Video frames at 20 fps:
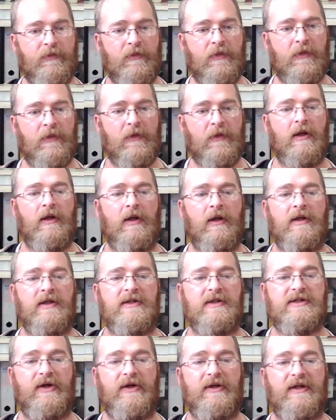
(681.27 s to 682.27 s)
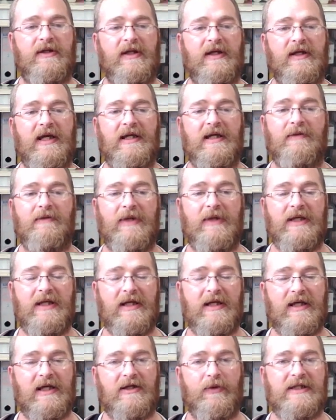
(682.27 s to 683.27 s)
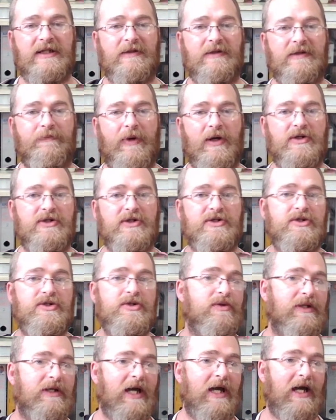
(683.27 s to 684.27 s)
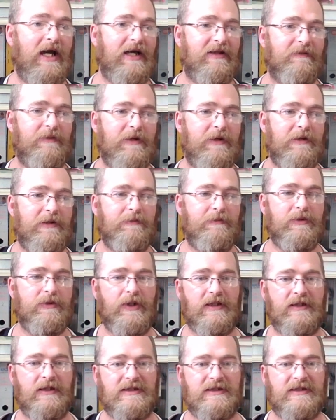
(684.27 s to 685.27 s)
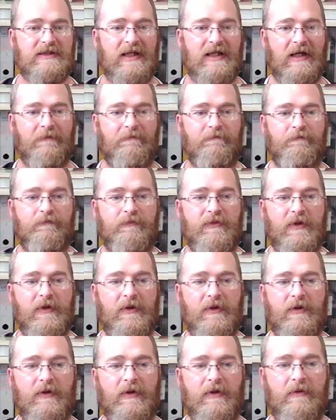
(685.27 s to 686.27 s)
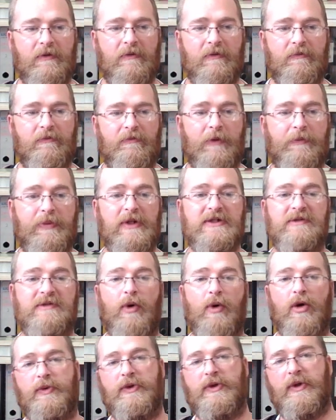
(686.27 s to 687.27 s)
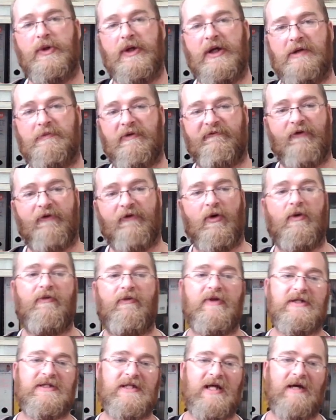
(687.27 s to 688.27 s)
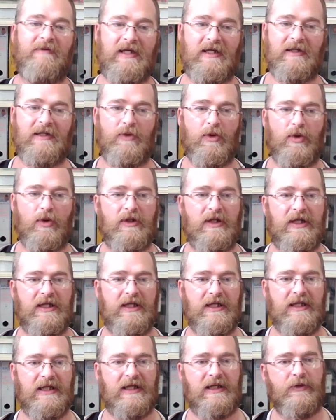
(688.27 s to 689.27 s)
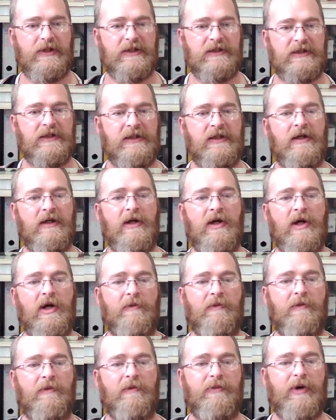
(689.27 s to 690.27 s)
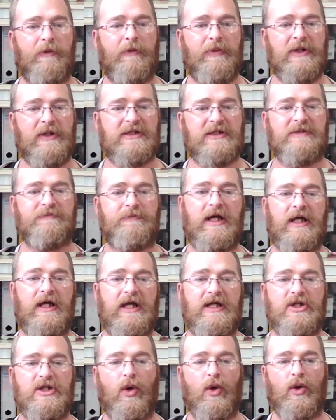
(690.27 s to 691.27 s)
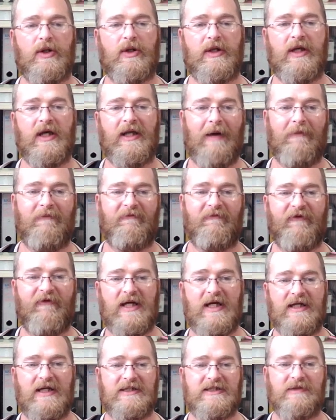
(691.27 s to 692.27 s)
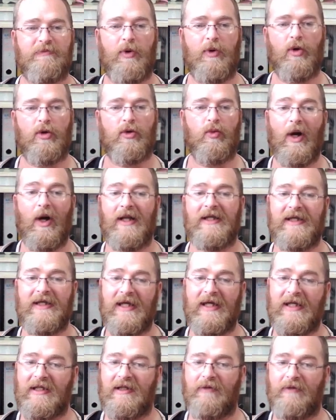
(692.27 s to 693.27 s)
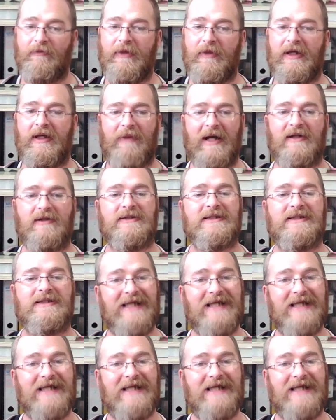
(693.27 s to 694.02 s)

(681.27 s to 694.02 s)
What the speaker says: So the Kingdom Leader can do it as opposed to the other people doing it this time. Popular support, we're doing it before. This time the Kingdom Leader can do it. Popular support, each lord can upvote and support one kingdom in a battle set